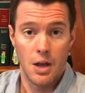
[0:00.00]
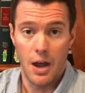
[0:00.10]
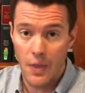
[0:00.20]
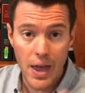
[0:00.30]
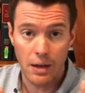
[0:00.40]

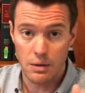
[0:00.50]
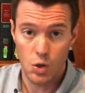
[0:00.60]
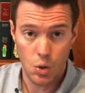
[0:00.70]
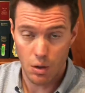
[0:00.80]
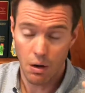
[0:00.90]
And then
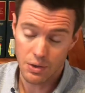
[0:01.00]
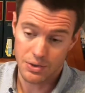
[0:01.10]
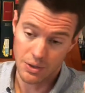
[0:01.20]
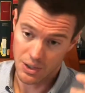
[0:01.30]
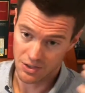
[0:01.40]
you can
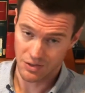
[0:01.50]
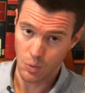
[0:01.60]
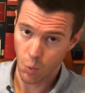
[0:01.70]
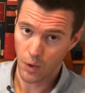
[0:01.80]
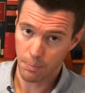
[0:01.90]
also, because it's
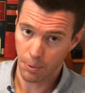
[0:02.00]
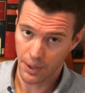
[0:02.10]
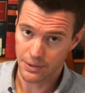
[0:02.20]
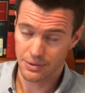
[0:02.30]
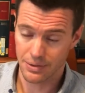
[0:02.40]
in
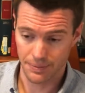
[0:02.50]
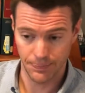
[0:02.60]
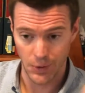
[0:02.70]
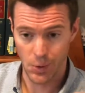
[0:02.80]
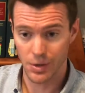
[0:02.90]
WordPress,
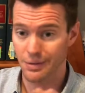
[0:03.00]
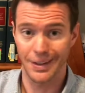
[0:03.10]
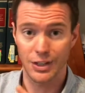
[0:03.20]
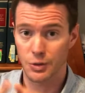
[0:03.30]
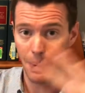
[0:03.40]
you can
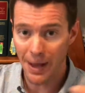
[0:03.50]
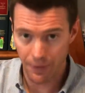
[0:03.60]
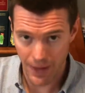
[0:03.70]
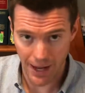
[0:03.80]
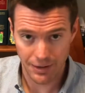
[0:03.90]

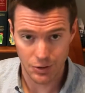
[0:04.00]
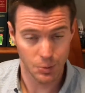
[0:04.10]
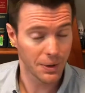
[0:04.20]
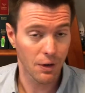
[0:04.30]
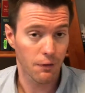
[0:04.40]
expand that to
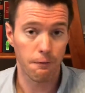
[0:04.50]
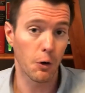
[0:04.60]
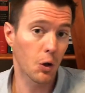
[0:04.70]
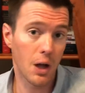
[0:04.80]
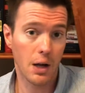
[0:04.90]
be a
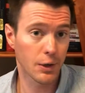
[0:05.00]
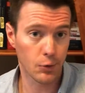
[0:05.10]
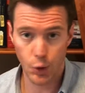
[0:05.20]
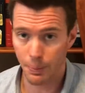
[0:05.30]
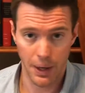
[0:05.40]
full-on
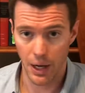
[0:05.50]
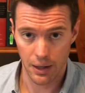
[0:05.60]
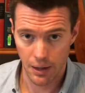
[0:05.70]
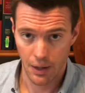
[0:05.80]
Groupon.